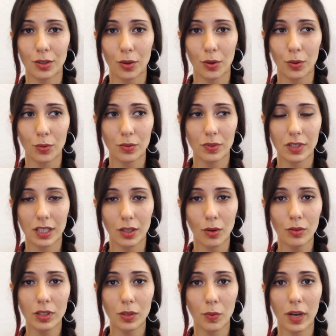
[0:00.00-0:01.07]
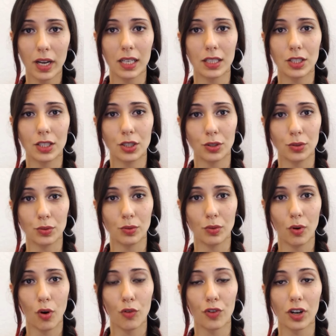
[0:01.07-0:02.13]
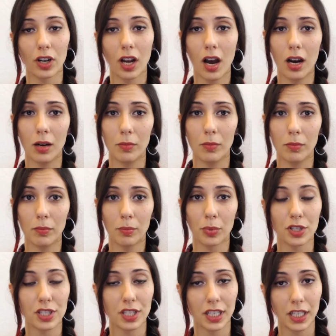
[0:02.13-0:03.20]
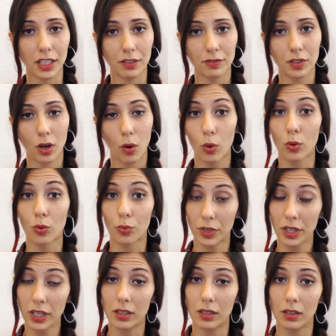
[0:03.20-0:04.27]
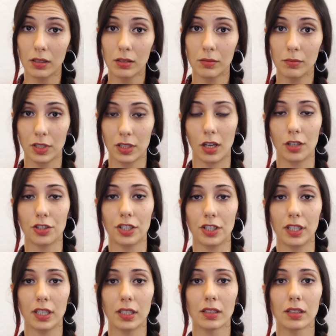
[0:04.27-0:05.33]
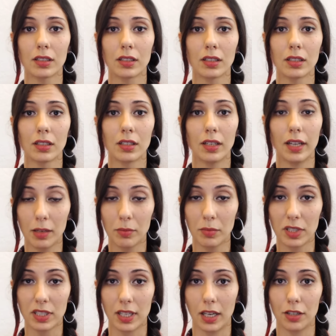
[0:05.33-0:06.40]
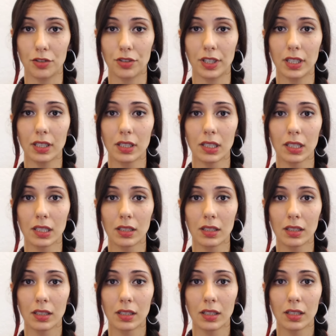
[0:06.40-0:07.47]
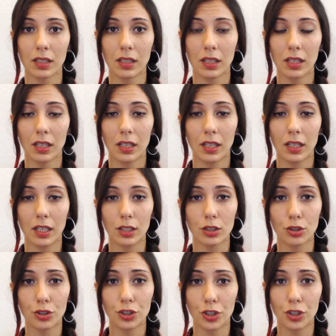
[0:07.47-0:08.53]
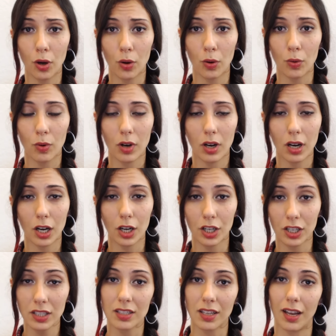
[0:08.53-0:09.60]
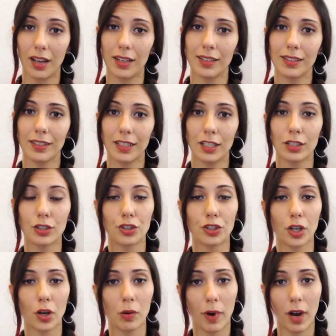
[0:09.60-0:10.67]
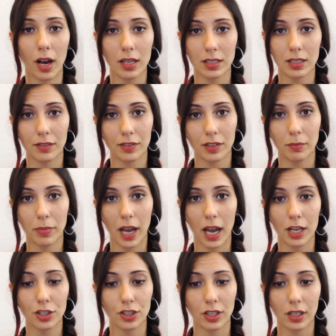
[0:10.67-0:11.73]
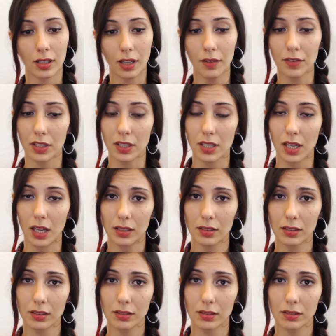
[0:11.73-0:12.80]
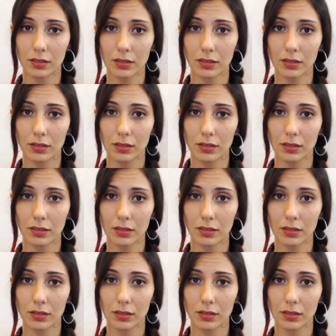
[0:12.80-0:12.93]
So the only way to overcome perceived or real misogyny and misandry is to show a good side, is to show a positive, compassionate, and loving side.